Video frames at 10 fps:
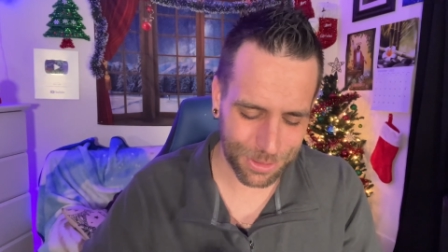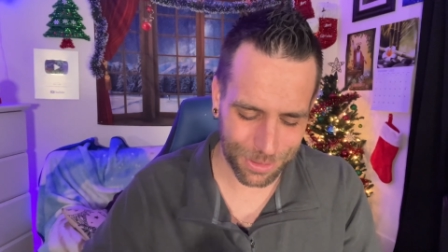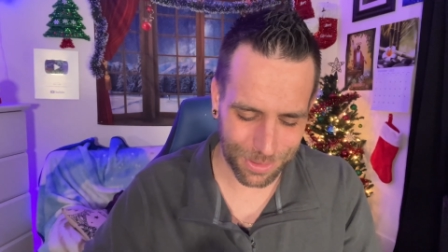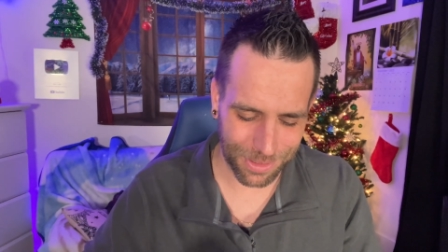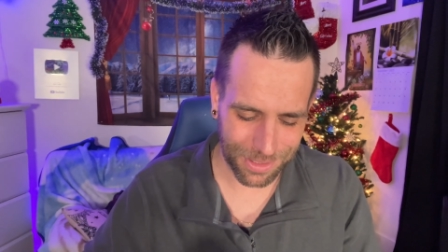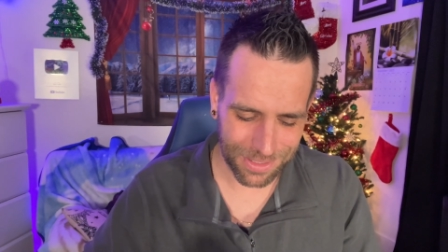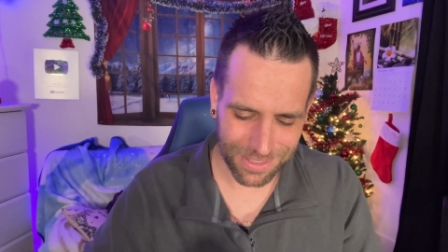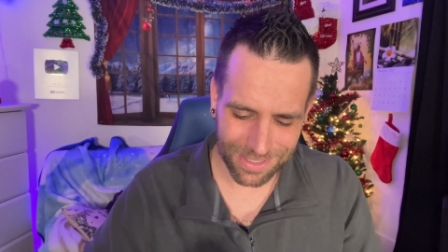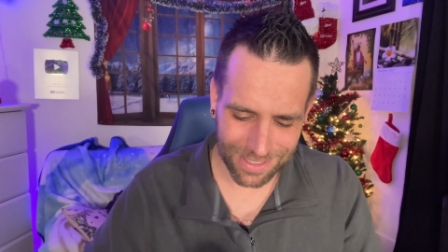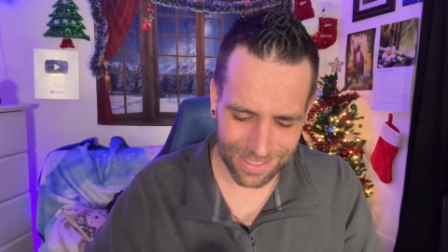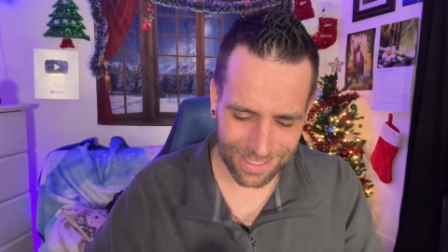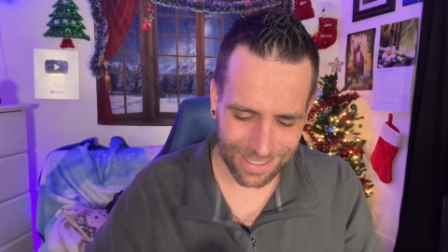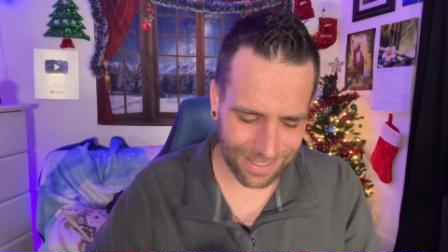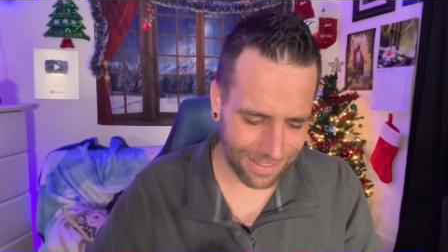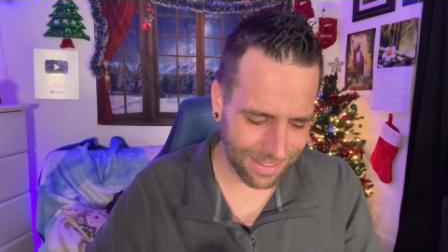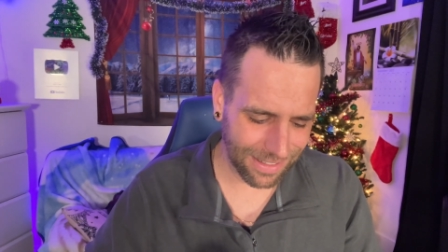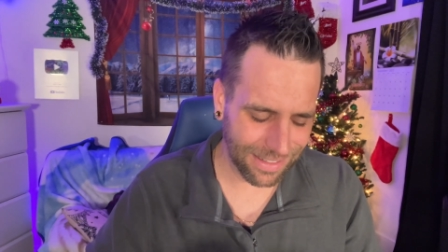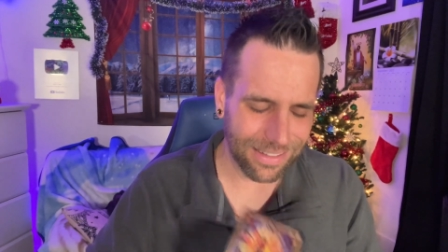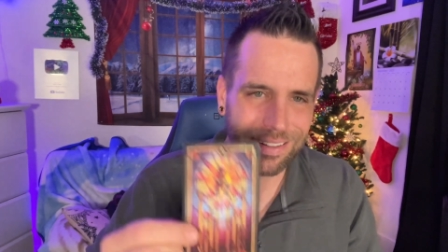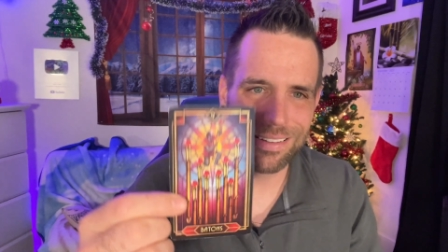sure.
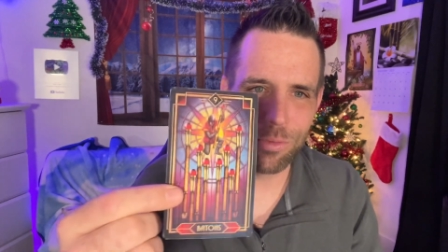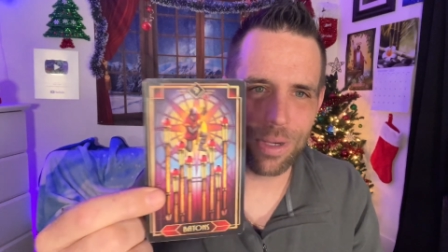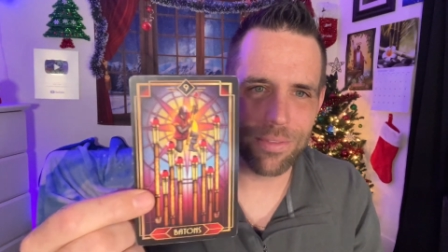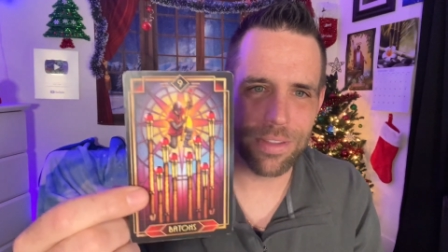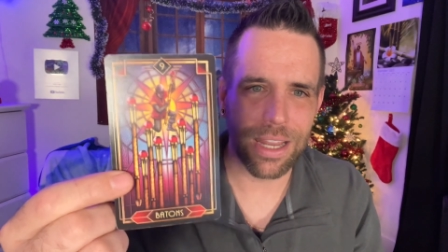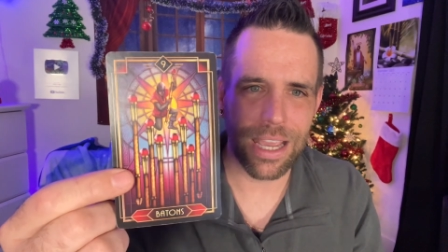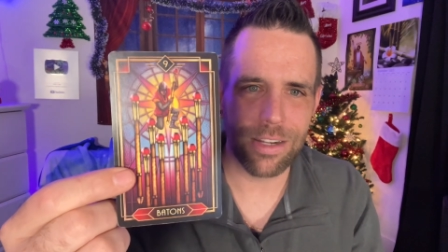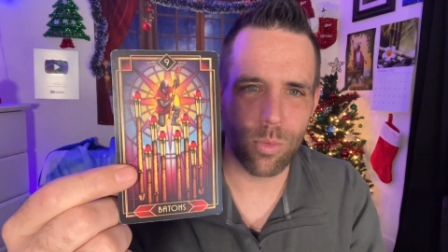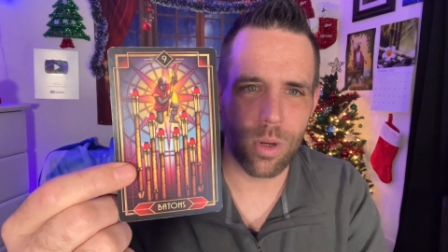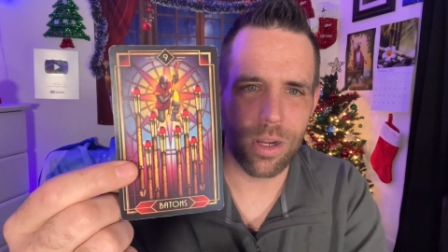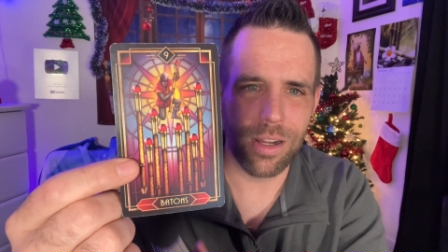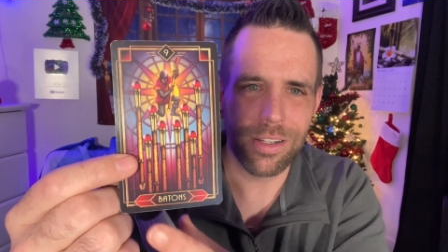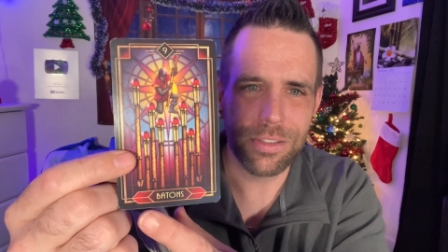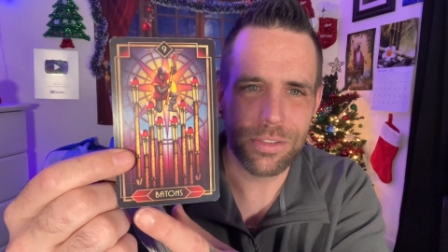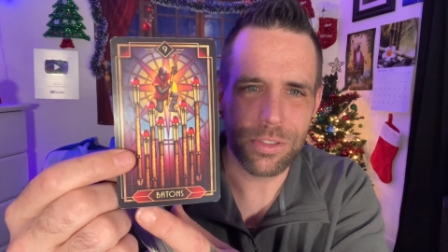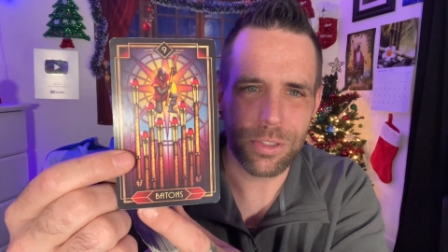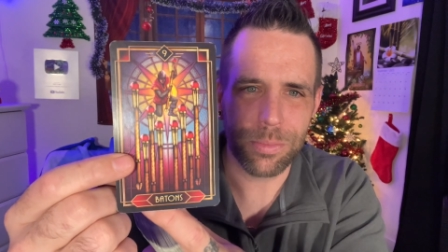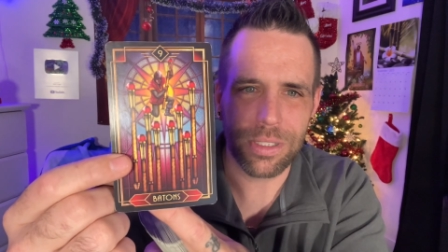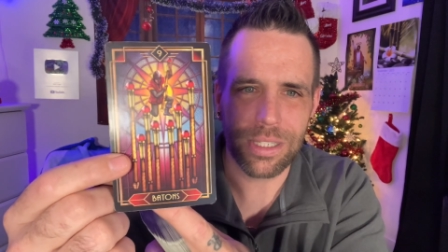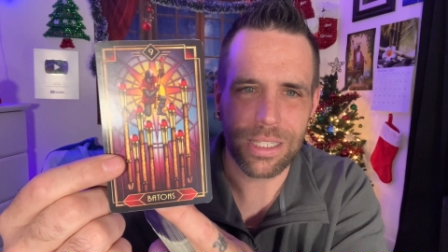And we have the Nine of Wands.
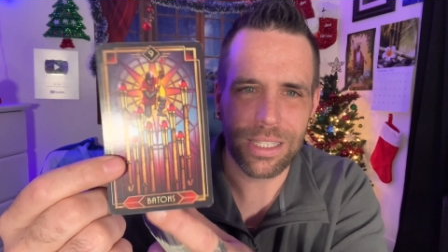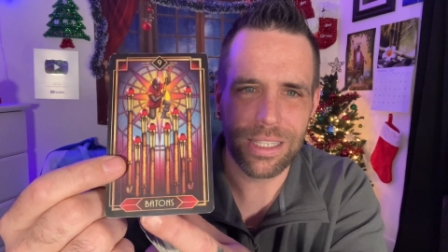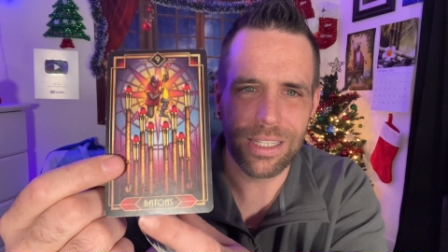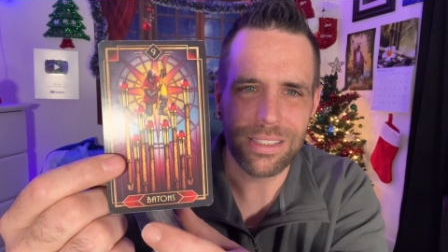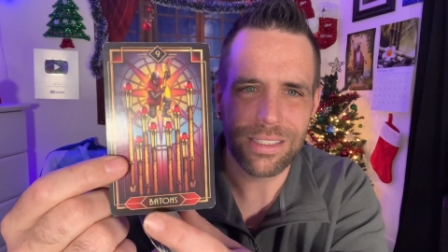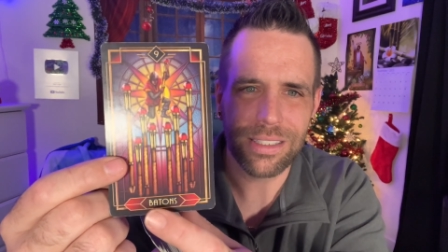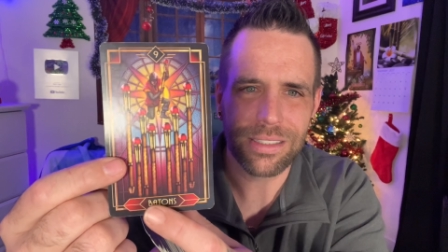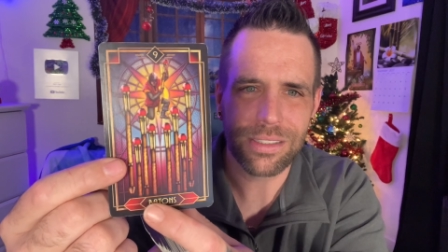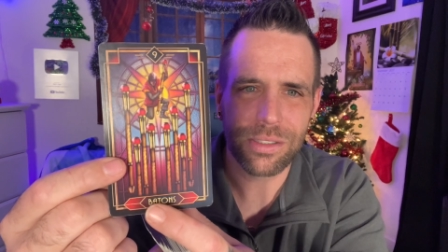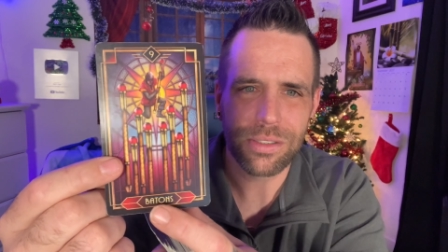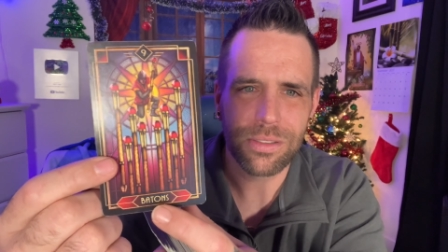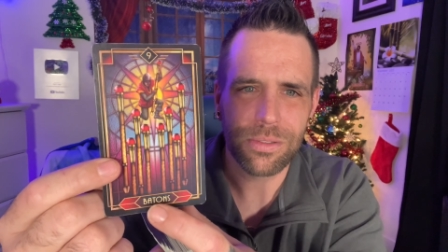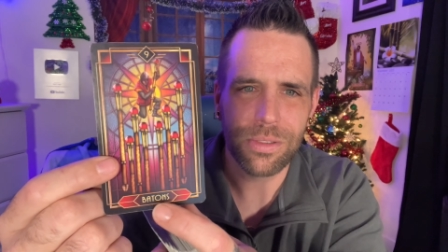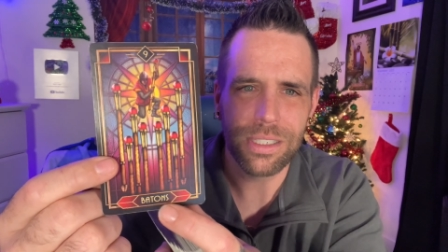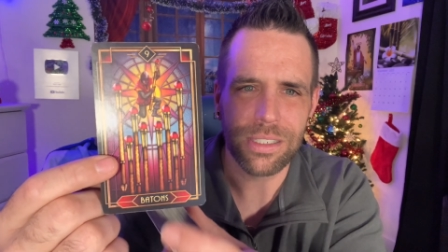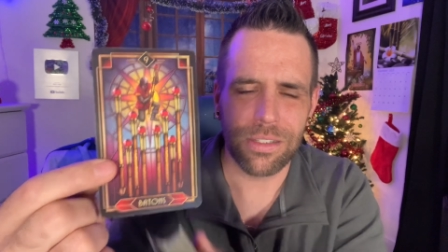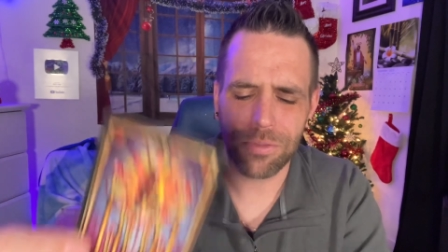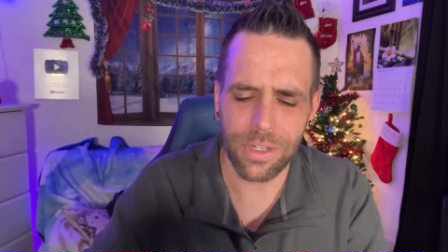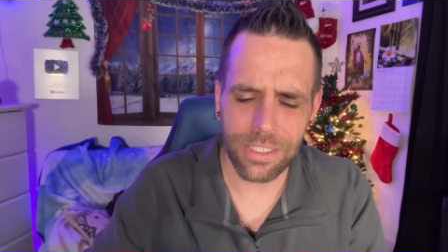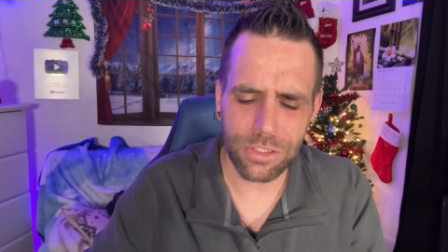But again, it's written in
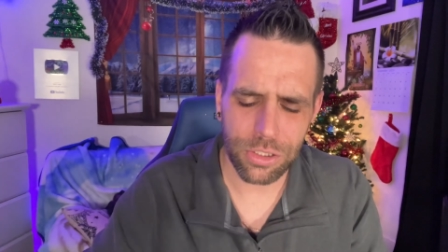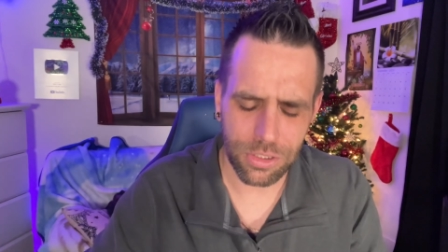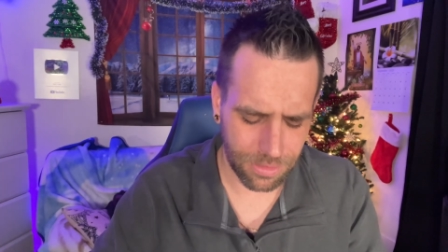French.